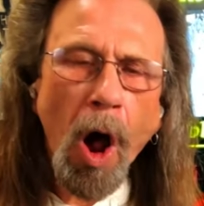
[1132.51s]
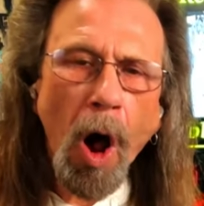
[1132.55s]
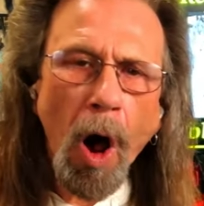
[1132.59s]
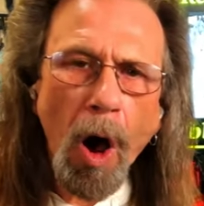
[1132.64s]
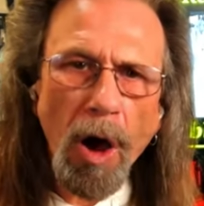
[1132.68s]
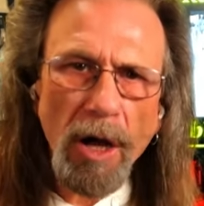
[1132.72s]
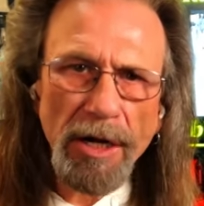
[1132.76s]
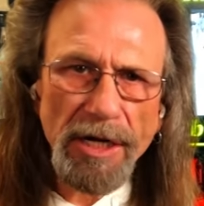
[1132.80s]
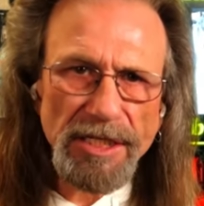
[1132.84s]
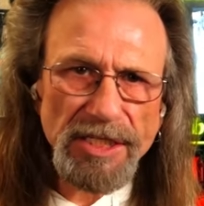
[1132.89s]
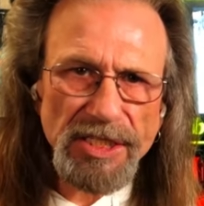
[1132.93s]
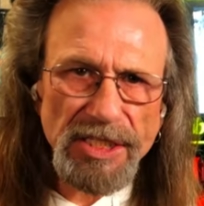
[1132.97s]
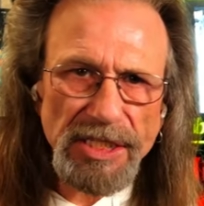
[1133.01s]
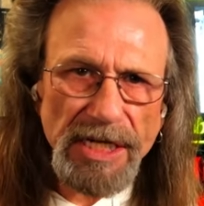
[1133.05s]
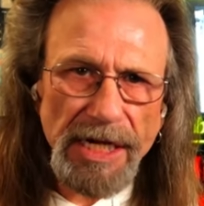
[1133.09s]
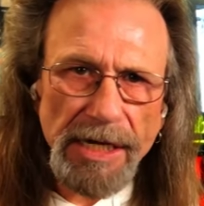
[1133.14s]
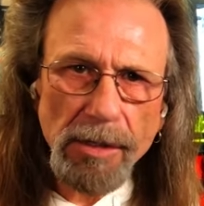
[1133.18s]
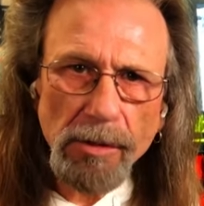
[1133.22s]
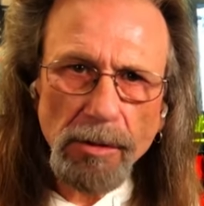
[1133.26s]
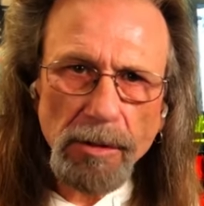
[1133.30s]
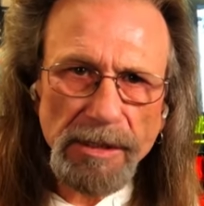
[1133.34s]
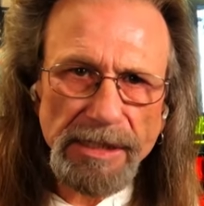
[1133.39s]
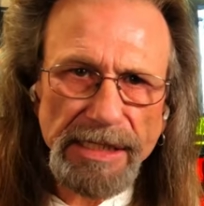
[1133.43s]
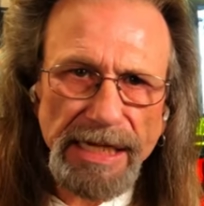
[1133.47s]
on a
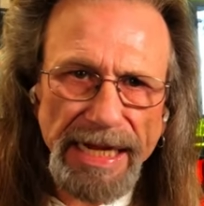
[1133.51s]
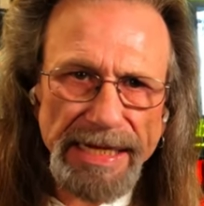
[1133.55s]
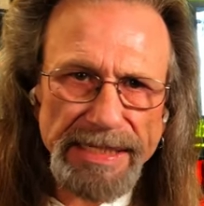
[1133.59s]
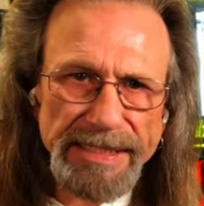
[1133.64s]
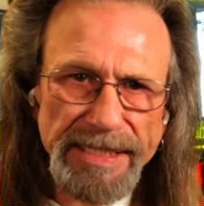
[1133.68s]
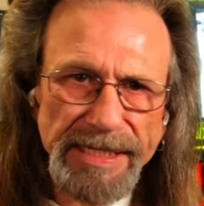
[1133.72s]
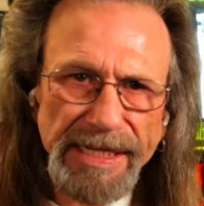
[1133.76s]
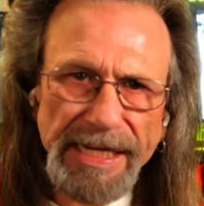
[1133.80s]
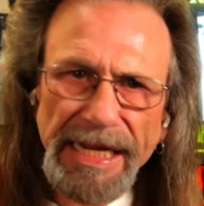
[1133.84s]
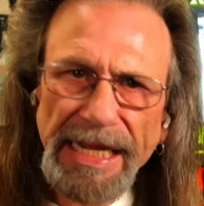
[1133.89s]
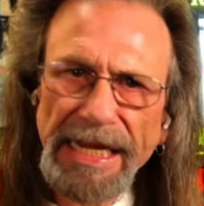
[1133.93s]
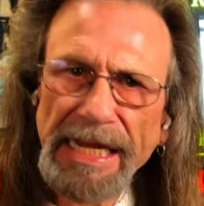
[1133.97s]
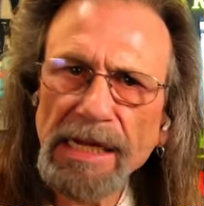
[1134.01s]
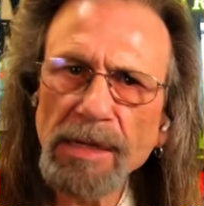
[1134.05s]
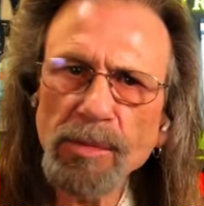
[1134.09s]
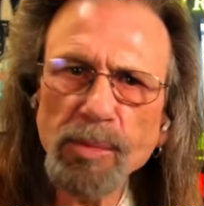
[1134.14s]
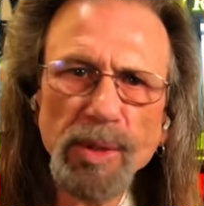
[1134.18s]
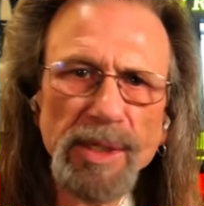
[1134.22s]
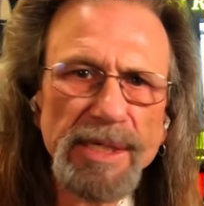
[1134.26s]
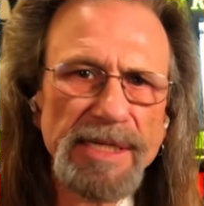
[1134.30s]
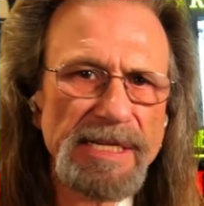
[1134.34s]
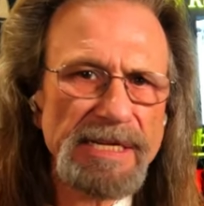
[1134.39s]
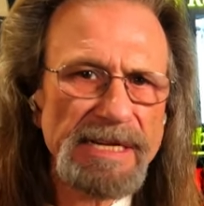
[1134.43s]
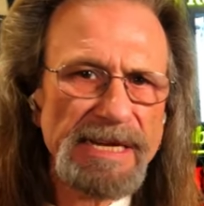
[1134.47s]
single disc, he
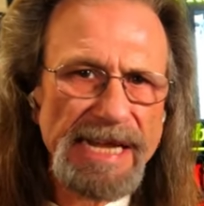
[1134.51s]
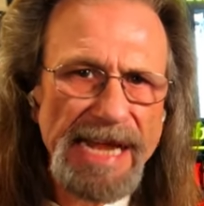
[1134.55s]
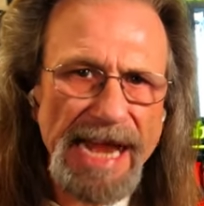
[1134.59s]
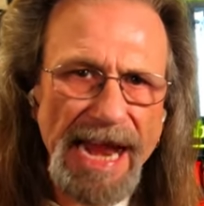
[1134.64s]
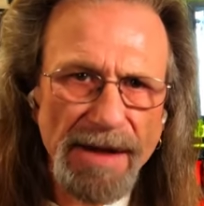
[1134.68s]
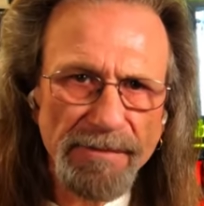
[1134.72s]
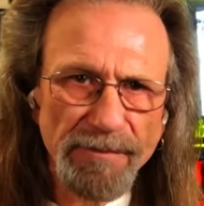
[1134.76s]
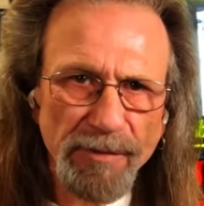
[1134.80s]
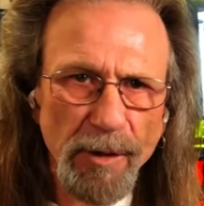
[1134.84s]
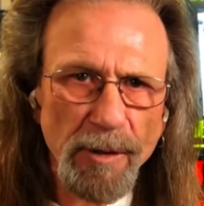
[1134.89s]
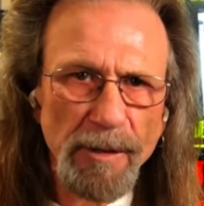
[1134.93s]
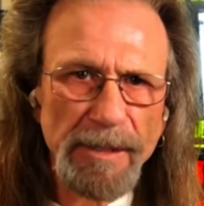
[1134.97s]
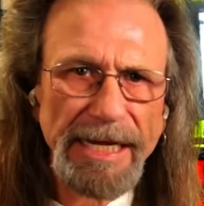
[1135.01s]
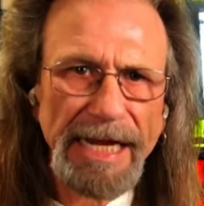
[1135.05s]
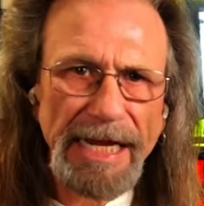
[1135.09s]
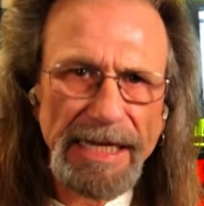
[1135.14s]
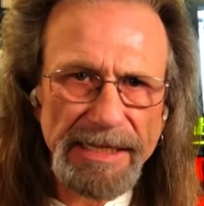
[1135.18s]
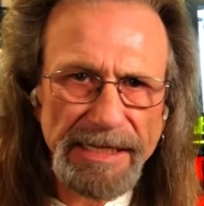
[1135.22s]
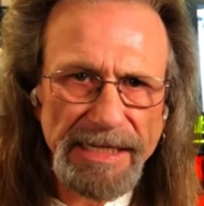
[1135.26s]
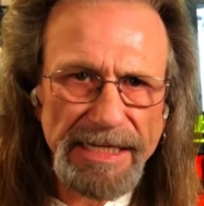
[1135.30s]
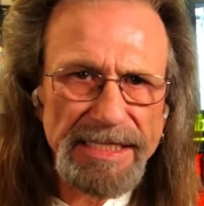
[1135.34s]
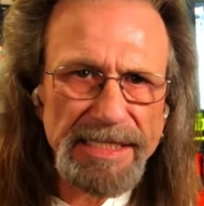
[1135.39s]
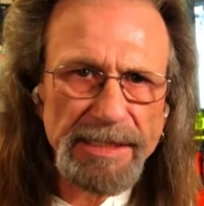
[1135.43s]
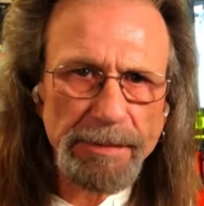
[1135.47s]
would never
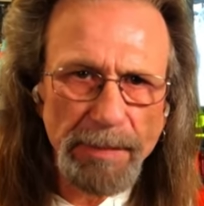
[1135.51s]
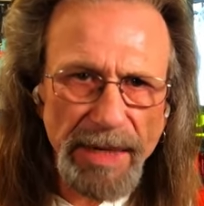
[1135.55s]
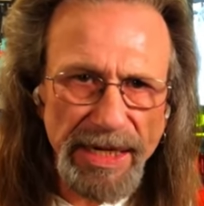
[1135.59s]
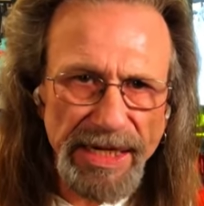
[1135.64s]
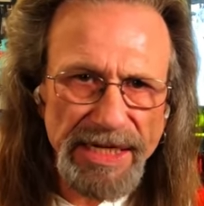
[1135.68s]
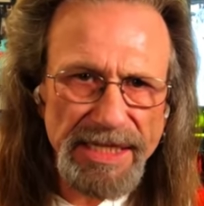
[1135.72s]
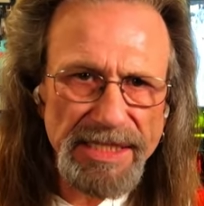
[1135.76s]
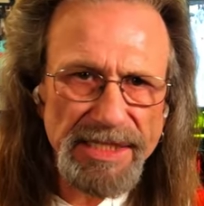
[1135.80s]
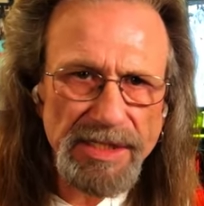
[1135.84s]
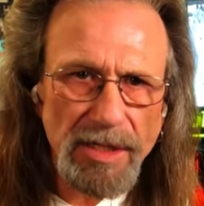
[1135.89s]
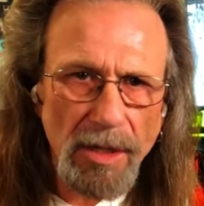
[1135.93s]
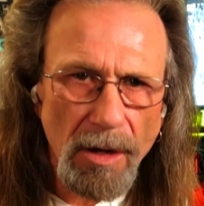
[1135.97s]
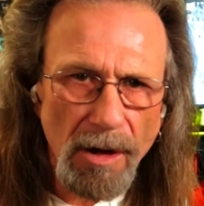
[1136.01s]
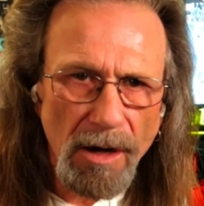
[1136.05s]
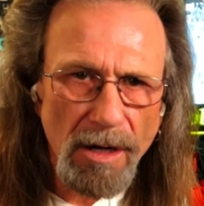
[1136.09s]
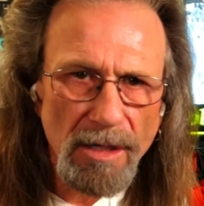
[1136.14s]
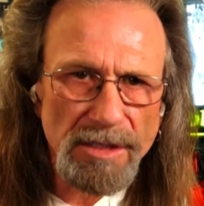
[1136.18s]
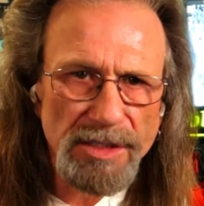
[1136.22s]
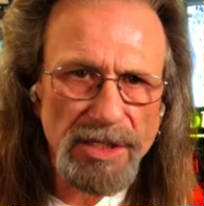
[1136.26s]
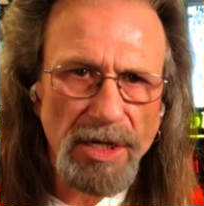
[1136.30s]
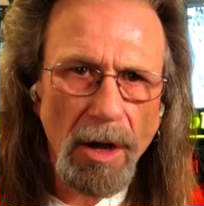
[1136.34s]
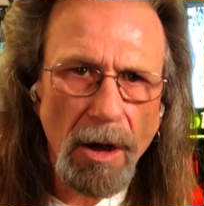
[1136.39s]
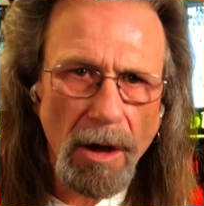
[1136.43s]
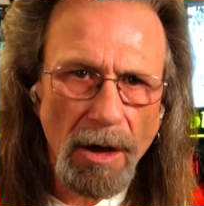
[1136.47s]
get this many
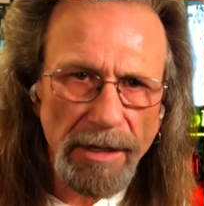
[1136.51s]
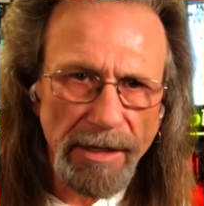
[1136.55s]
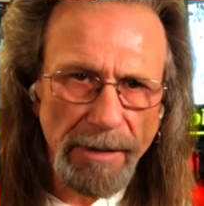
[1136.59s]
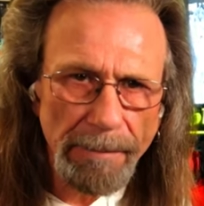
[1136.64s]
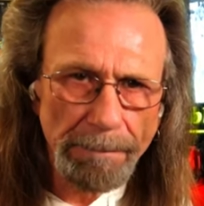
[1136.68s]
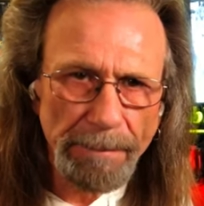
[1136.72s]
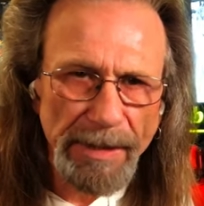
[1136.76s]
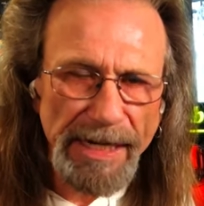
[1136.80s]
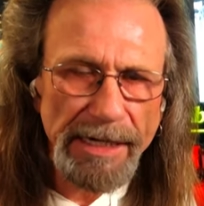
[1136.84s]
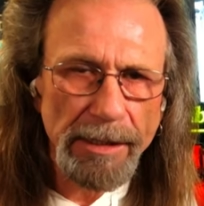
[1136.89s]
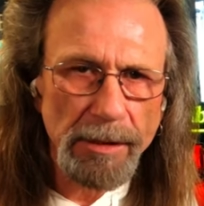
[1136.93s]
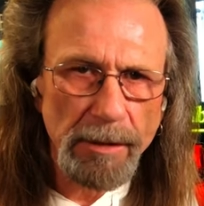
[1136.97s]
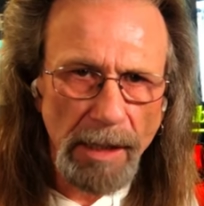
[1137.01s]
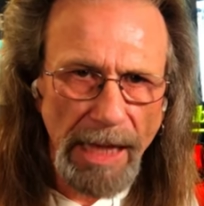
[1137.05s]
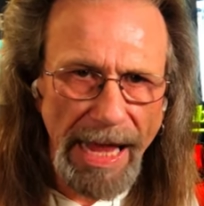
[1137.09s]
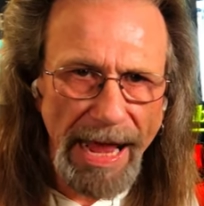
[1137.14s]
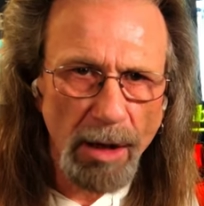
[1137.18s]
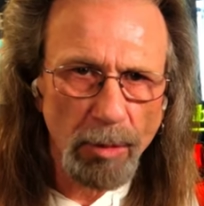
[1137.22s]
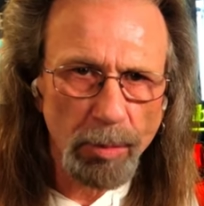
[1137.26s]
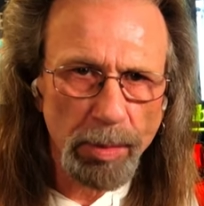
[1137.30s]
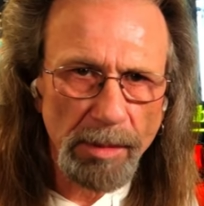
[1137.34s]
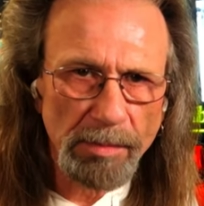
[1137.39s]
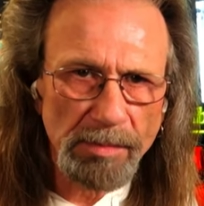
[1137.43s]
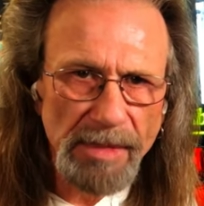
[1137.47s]
songs on a Beatle
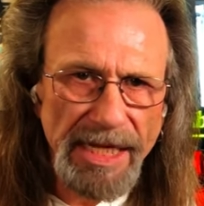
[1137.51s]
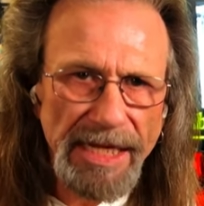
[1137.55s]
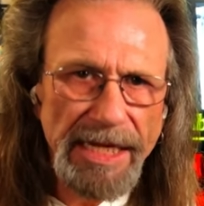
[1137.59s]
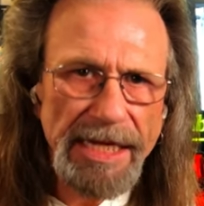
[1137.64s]
album.